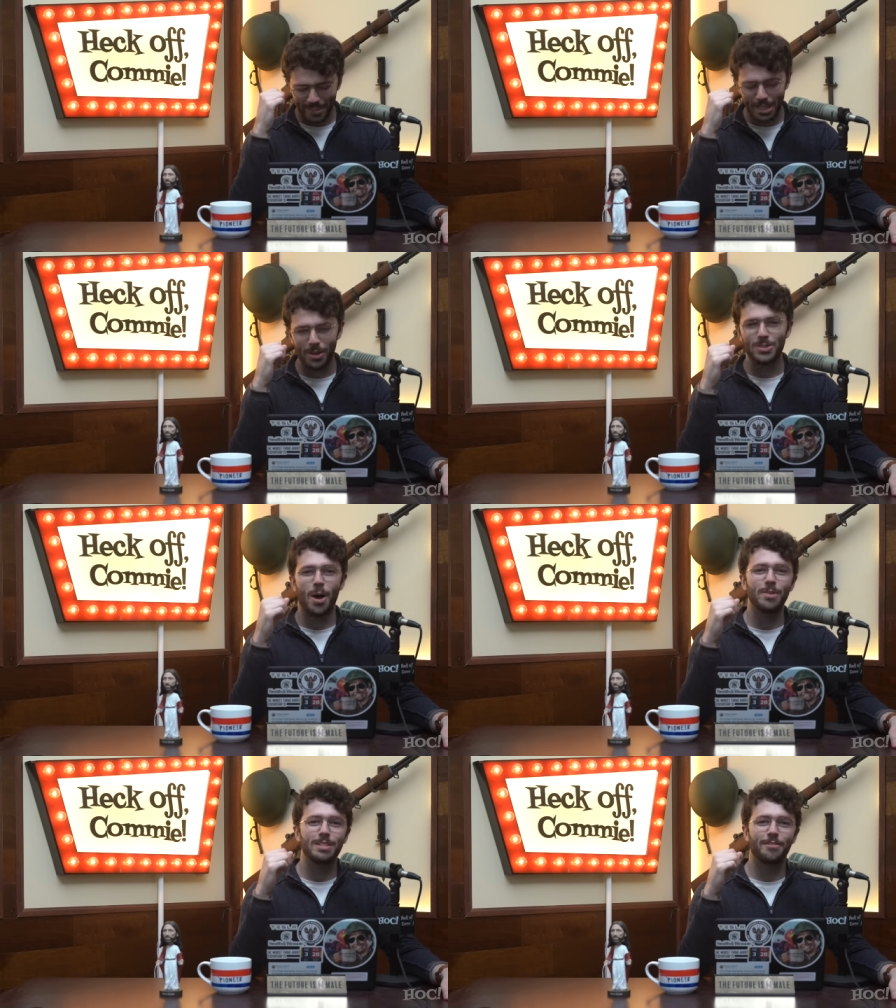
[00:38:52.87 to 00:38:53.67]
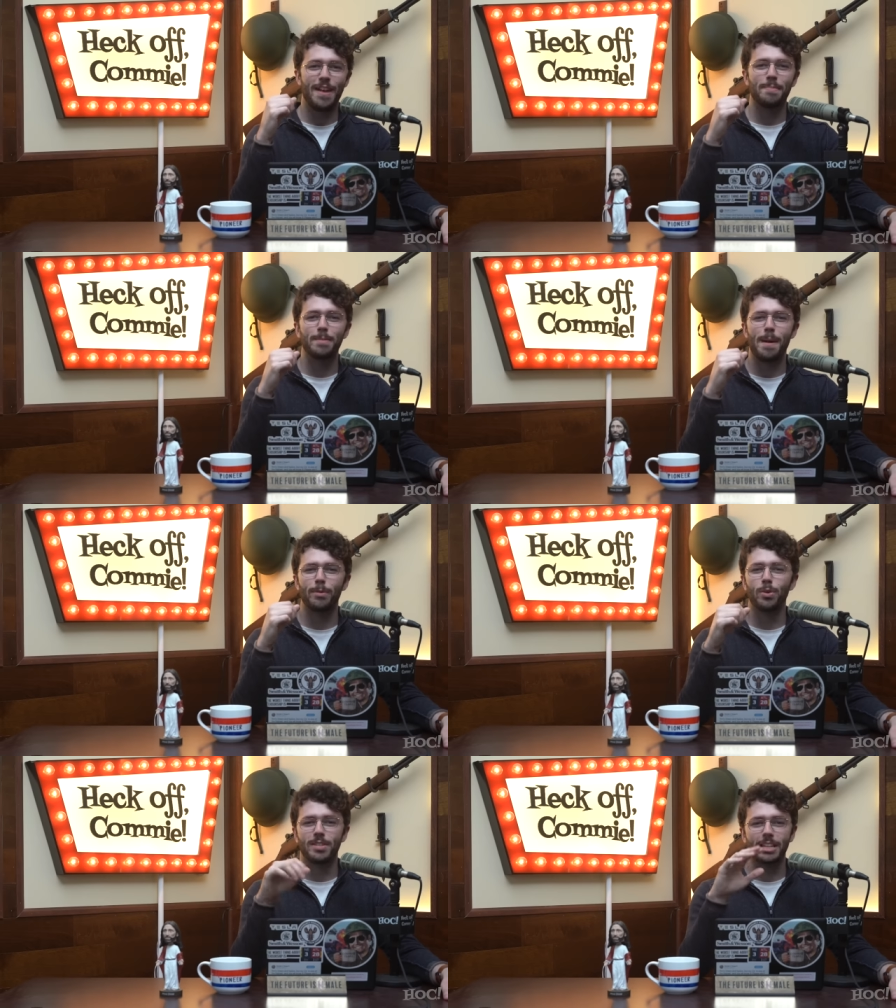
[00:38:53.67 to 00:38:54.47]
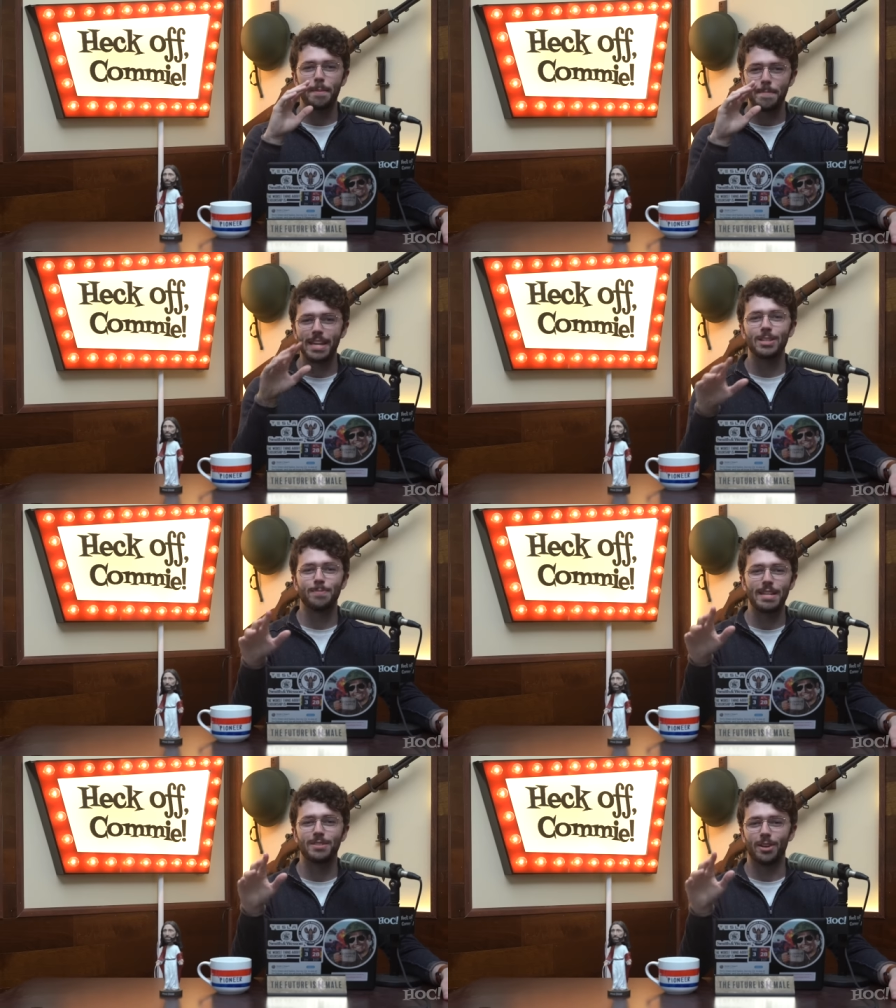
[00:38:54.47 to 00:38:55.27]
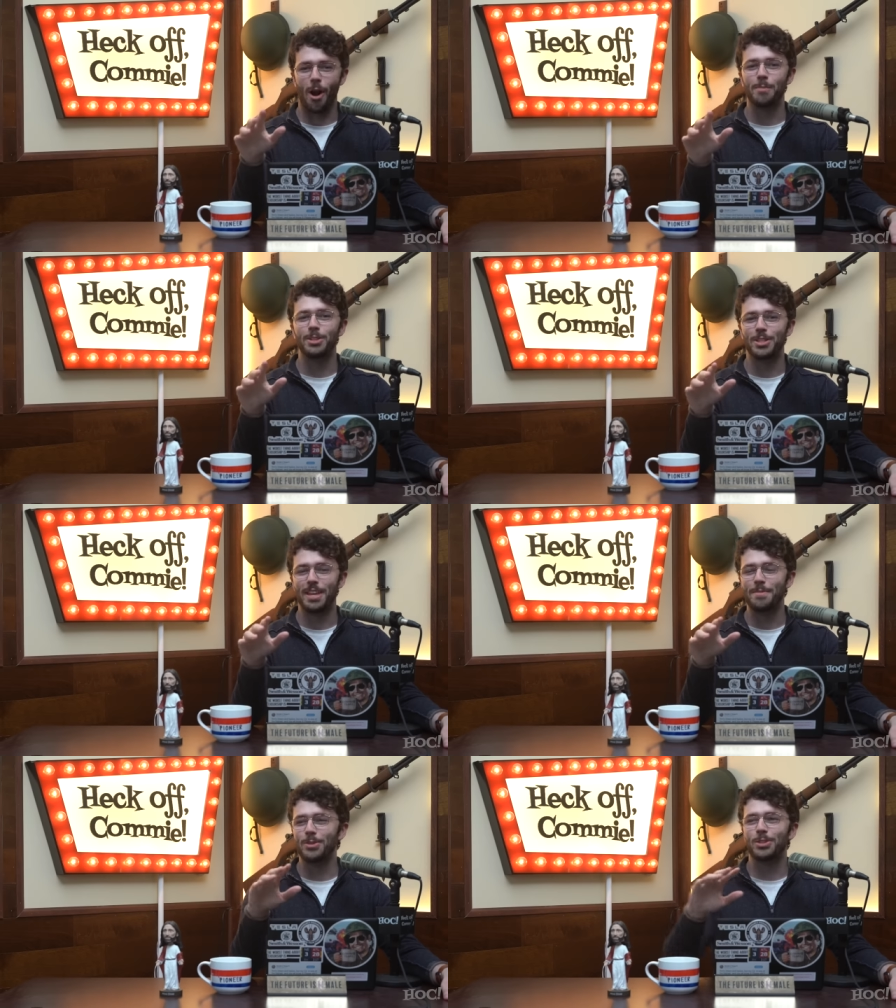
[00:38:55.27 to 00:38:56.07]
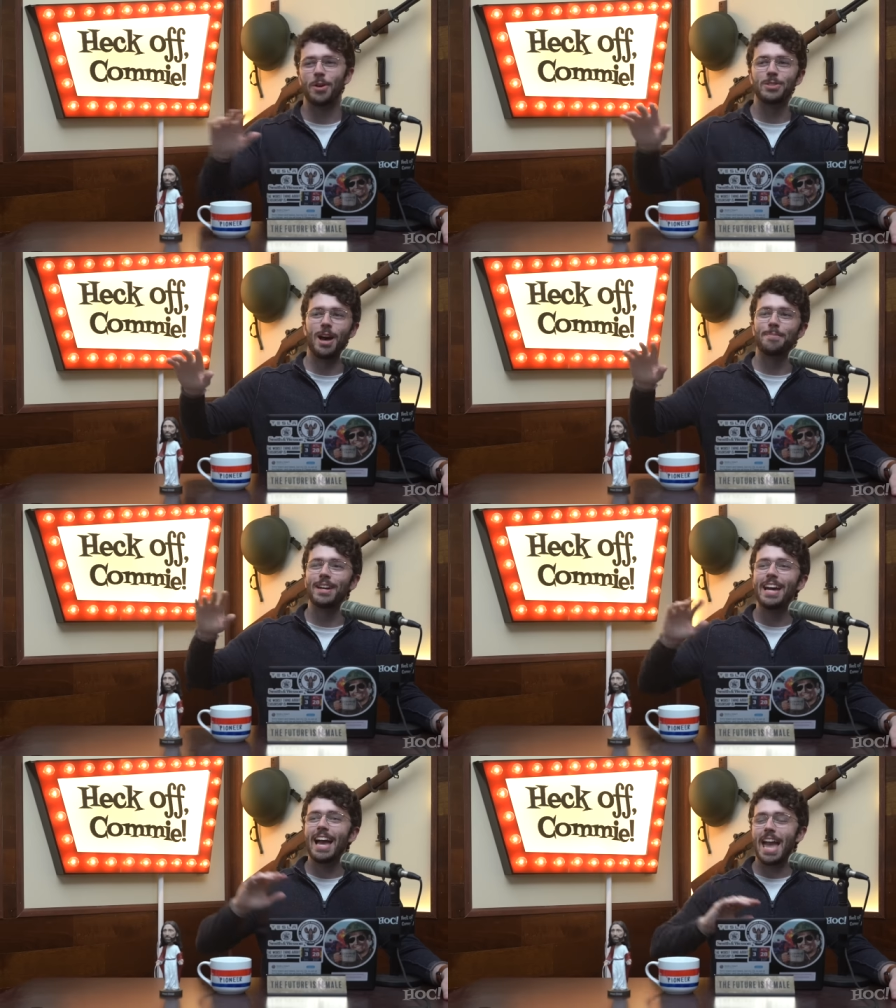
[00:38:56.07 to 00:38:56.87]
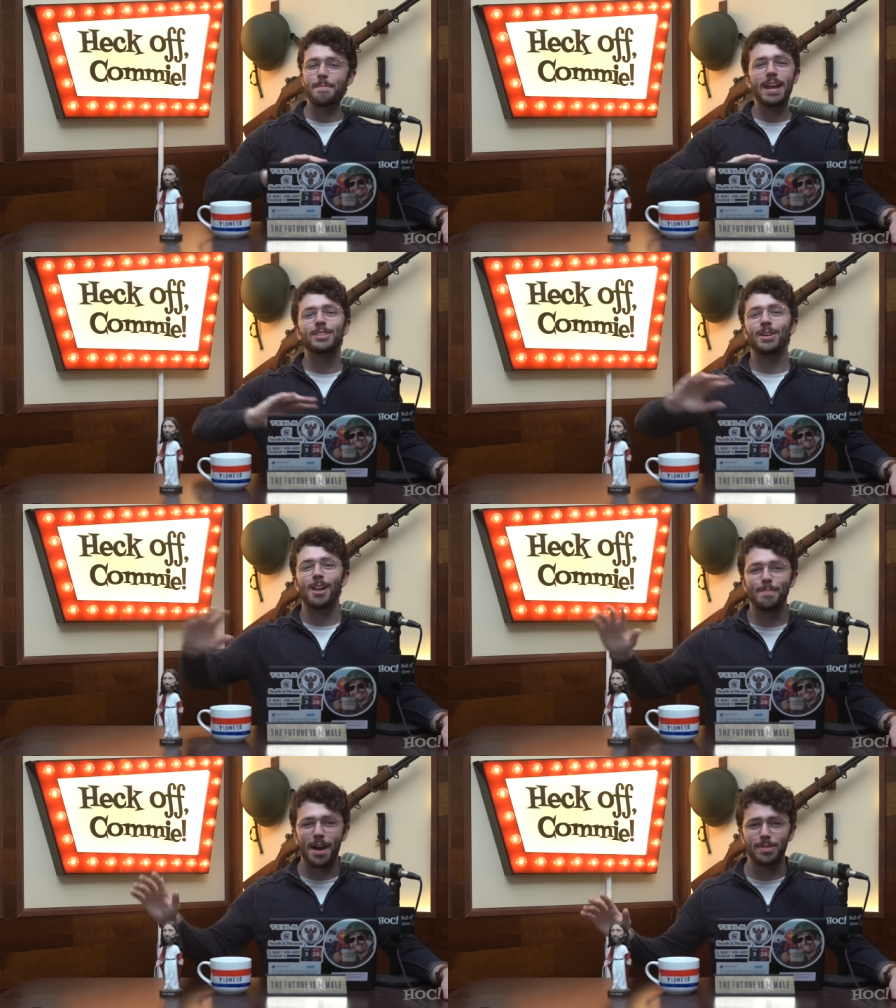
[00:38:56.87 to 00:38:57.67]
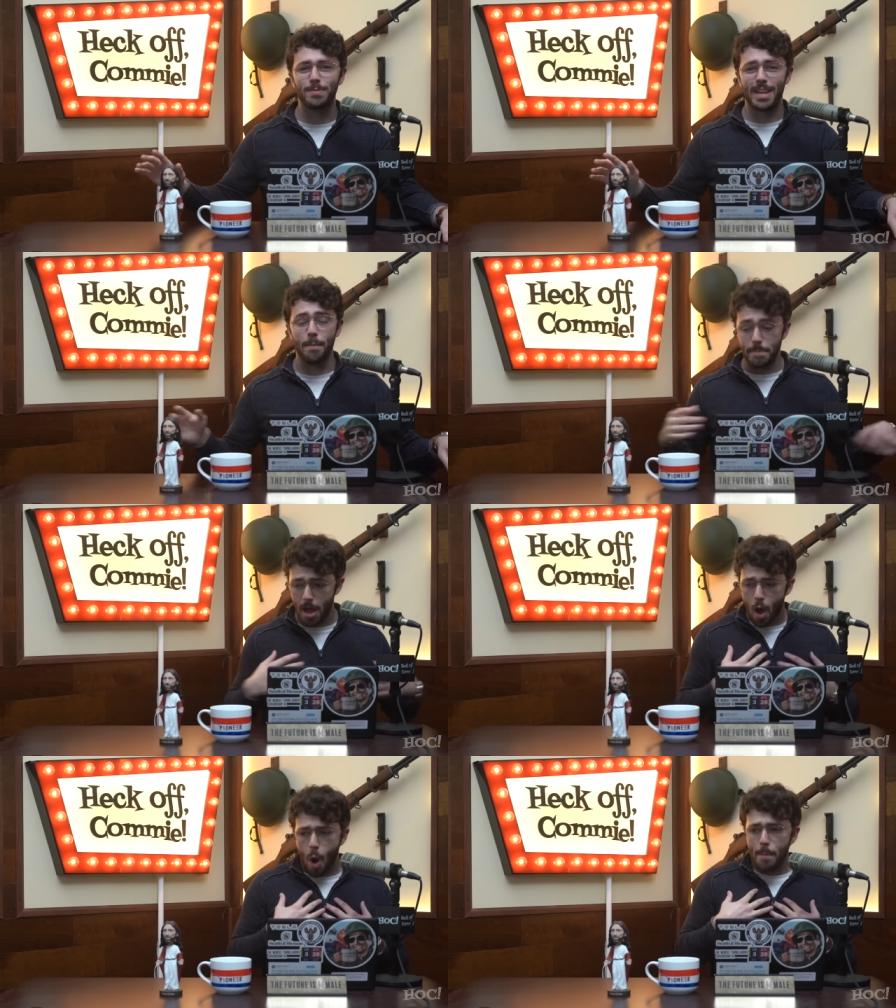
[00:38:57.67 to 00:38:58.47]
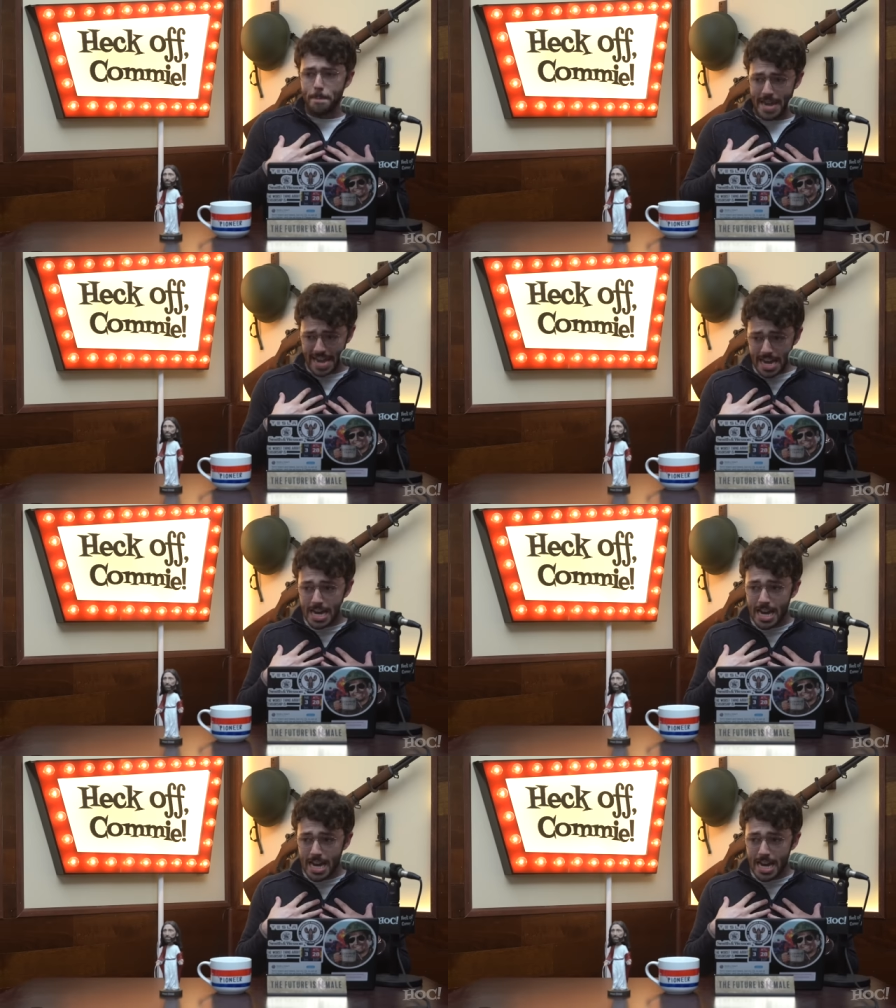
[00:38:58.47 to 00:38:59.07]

you know, it's always the family member who's like the biggest piece of garbage to them who shows up and makes it all about themselves. Me?